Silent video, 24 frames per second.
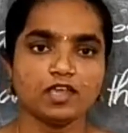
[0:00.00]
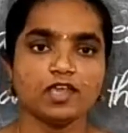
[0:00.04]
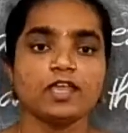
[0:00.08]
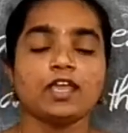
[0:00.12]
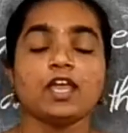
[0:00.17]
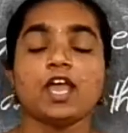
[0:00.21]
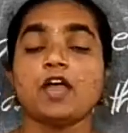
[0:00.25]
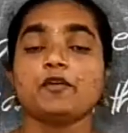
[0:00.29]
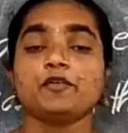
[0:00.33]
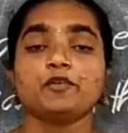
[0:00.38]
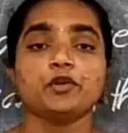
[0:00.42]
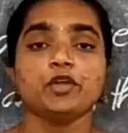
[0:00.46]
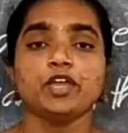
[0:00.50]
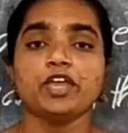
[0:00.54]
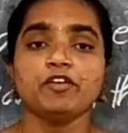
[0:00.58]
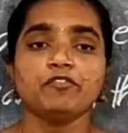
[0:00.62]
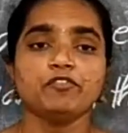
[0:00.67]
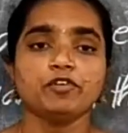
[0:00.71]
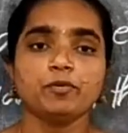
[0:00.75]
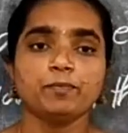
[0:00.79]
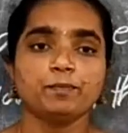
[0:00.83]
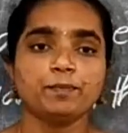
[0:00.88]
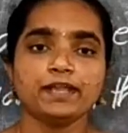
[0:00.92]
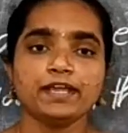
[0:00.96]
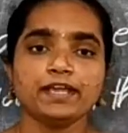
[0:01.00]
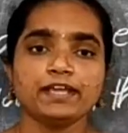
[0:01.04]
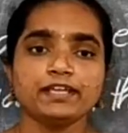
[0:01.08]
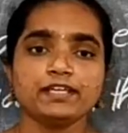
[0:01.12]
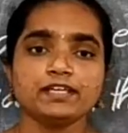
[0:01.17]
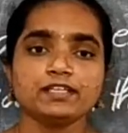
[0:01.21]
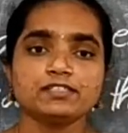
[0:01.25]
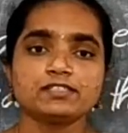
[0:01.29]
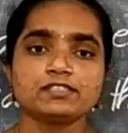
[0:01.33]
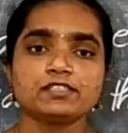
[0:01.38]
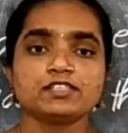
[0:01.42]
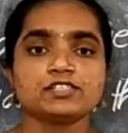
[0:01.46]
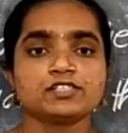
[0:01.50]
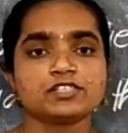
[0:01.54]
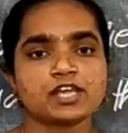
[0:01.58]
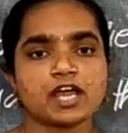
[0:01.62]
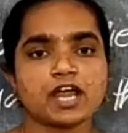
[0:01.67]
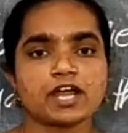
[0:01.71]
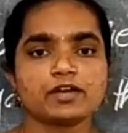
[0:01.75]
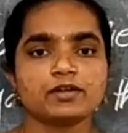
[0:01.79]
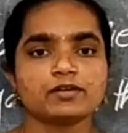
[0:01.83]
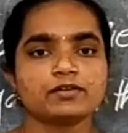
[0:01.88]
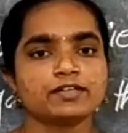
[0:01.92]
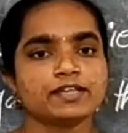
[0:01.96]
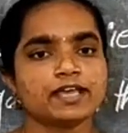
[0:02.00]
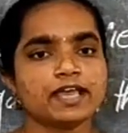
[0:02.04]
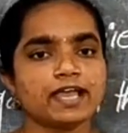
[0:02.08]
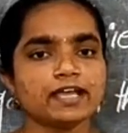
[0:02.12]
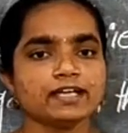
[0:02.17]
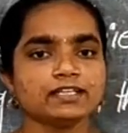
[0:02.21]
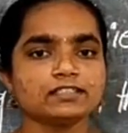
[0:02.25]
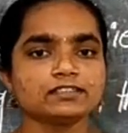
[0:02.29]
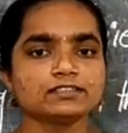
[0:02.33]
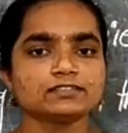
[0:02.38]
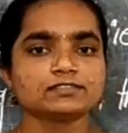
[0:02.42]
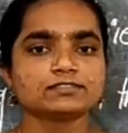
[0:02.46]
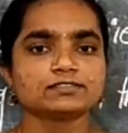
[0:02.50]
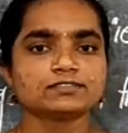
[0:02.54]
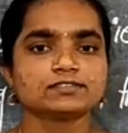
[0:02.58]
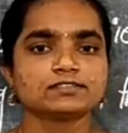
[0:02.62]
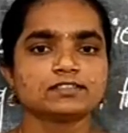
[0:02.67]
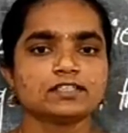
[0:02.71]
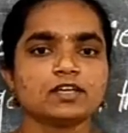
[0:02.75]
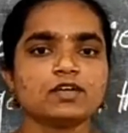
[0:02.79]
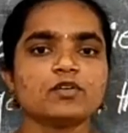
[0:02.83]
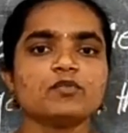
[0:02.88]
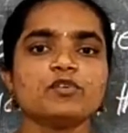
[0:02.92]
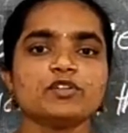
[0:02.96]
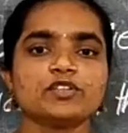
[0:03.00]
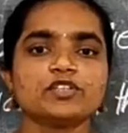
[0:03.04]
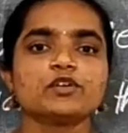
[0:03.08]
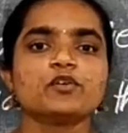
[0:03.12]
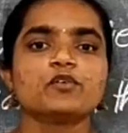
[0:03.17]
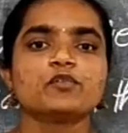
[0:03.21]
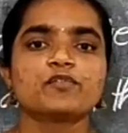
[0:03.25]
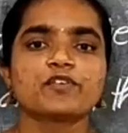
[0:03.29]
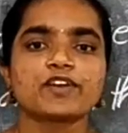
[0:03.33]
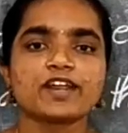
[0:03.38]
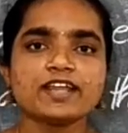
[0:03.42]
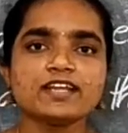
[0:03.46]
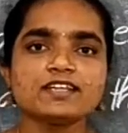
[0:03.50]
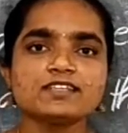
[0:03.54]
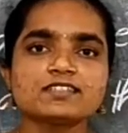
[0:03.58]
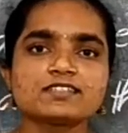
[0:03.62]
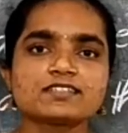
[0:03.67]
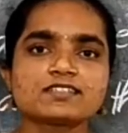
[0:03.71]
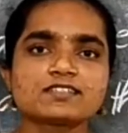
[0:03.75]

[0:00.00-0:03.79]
Have you ever played shadow tag with your friends?